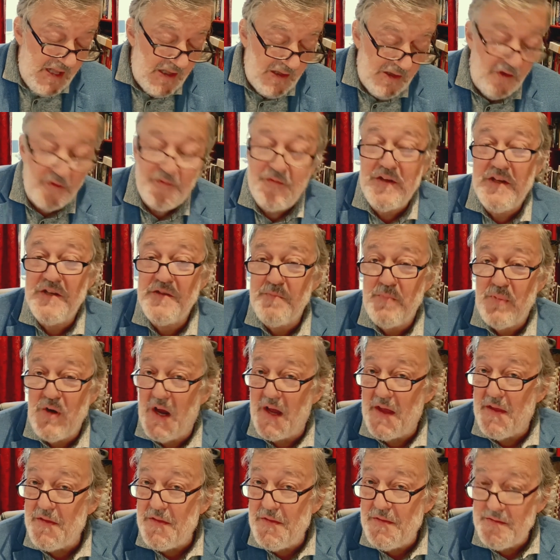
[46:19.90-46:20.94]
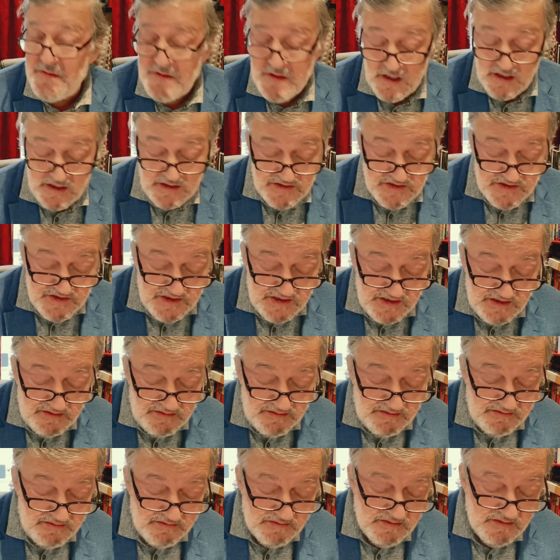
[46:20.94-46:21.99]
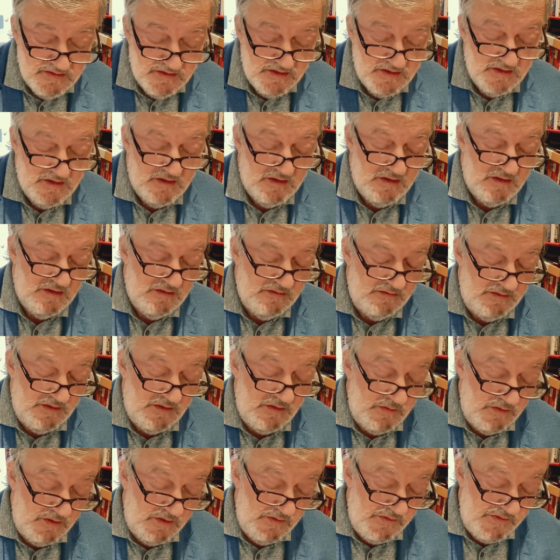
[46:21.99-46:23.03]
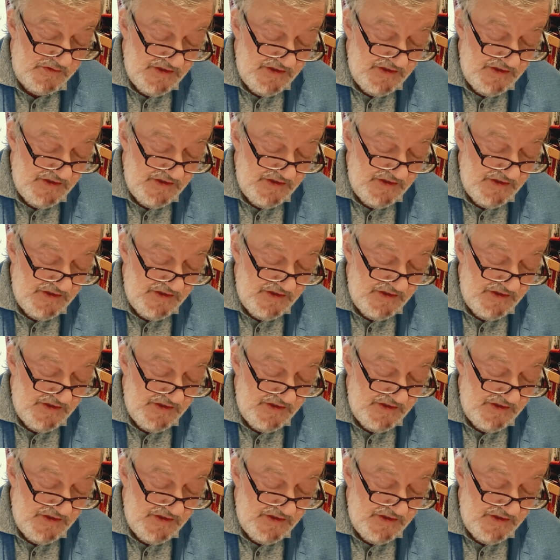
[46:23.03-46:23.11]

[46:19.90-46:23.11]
off his breath, dancing. No use